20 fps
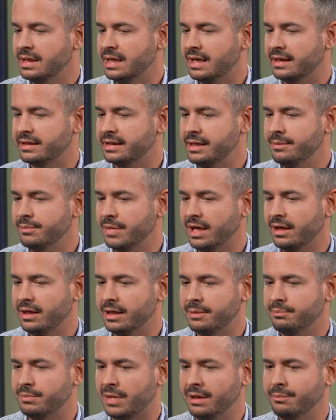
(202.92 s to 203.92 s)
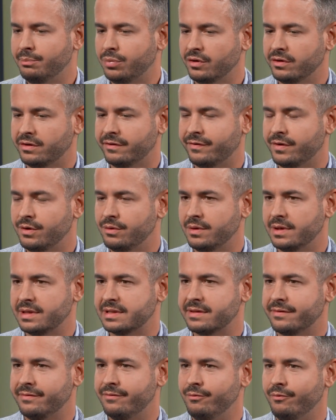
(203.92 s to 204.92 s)
And email, in my point of view, is
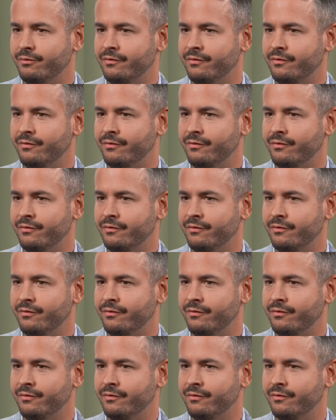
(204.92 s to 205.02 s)
a